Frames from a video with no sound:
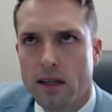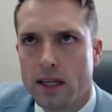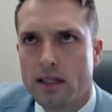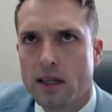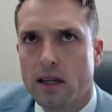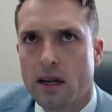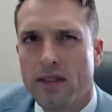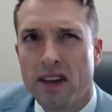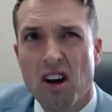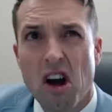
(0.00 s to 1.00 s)
listed, I
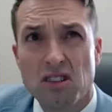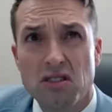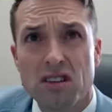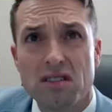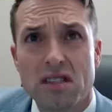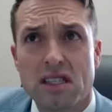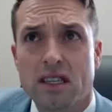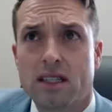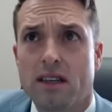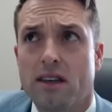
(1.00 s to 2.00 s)
think
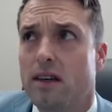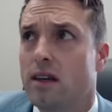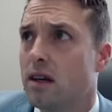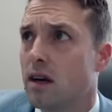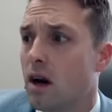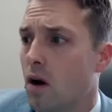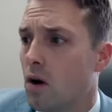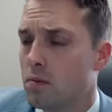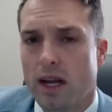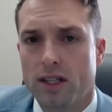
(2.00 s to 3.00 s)
160
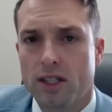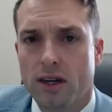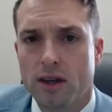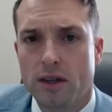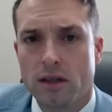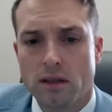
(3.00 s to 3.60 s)
homes last year.